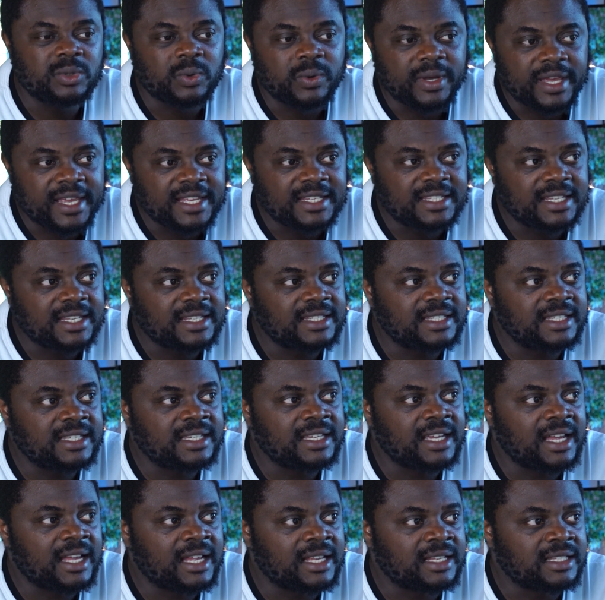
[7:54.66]
to
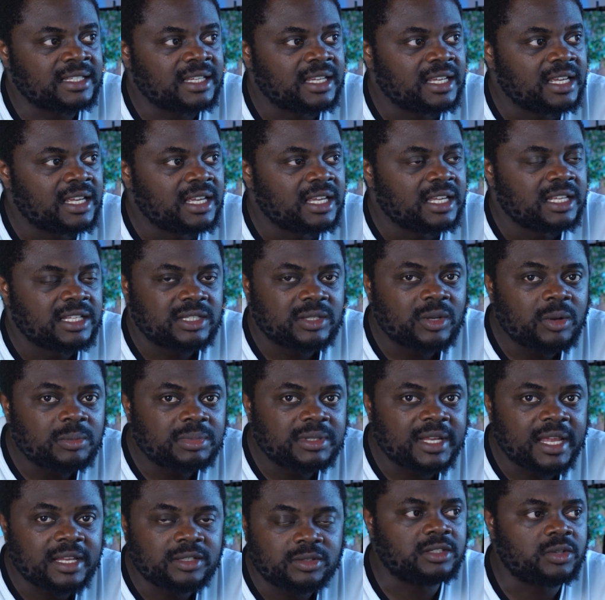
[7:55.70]
SSD, and
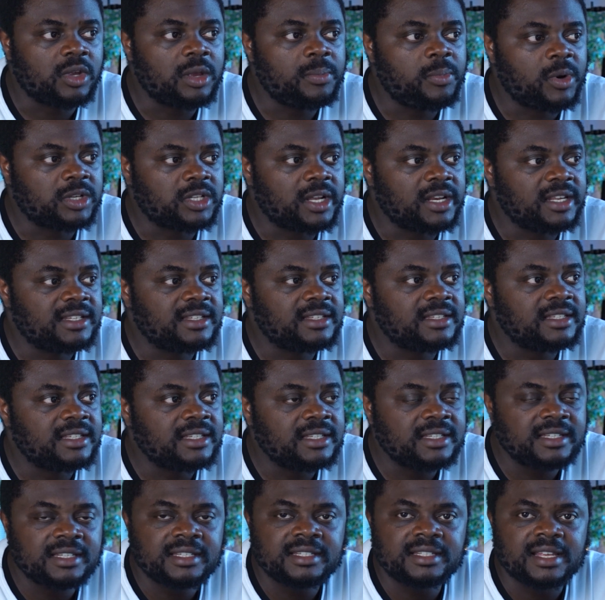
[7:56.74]
sometimes some people actually
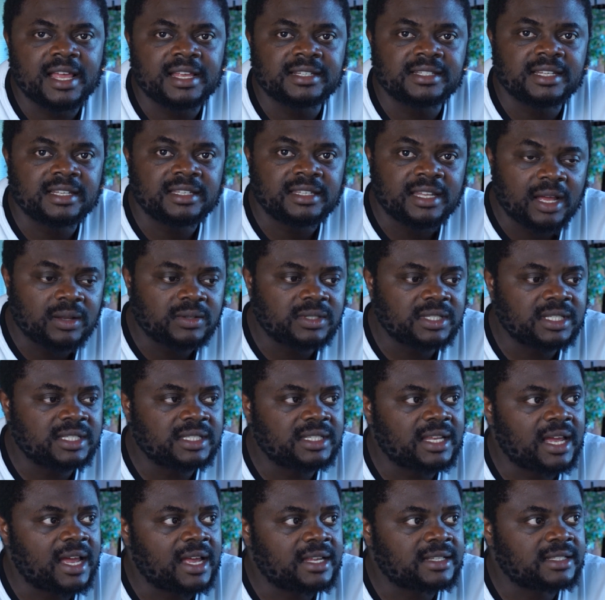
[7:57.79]
see this as a daunting
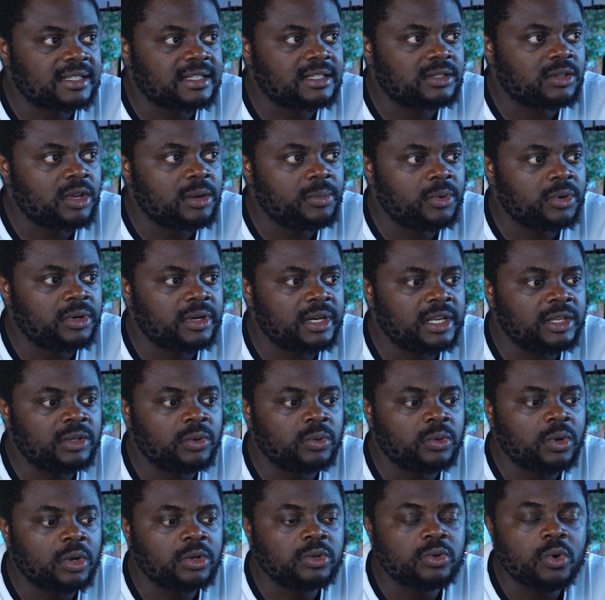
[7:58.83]
task. Some people really
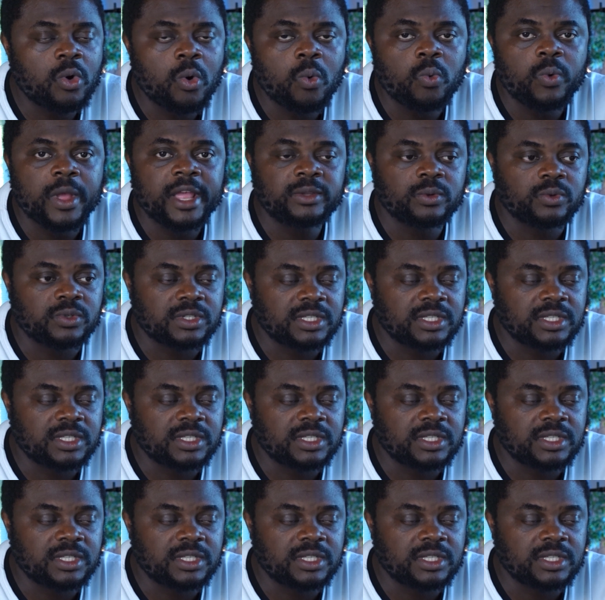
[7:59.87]
do not know where to